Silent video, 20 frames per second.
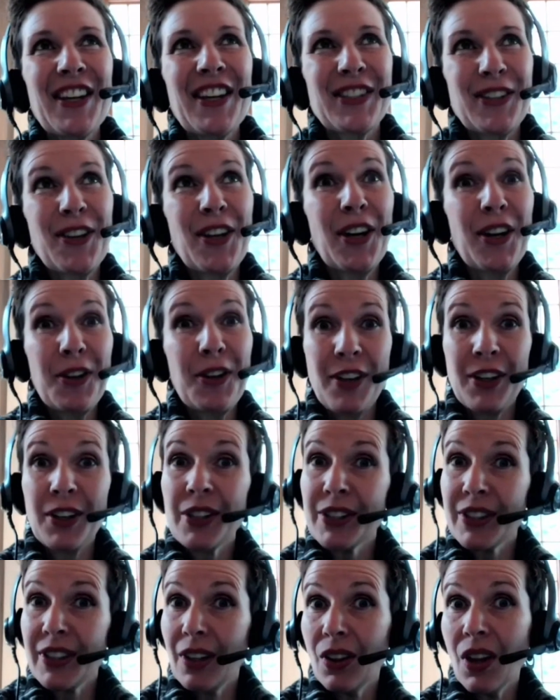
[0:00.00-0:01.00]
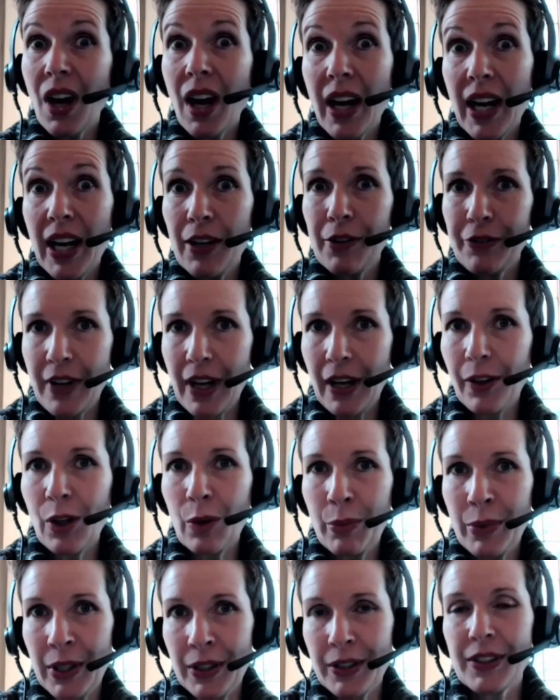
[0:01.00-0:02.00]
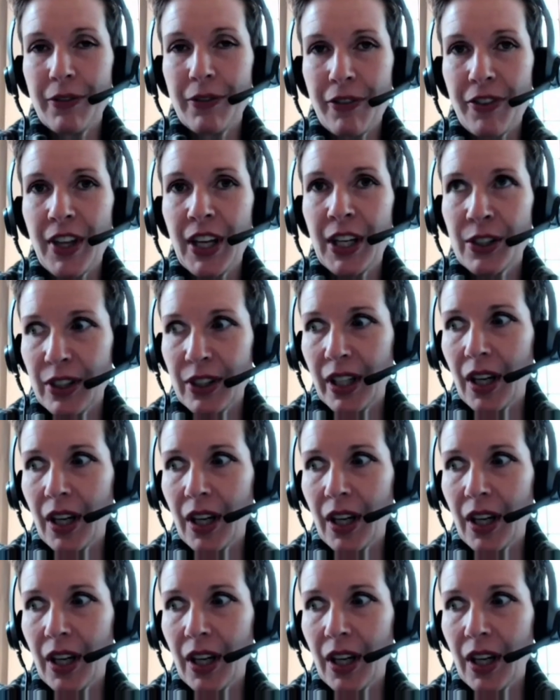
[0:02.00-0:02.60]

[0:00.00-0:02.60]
so there's the live element of things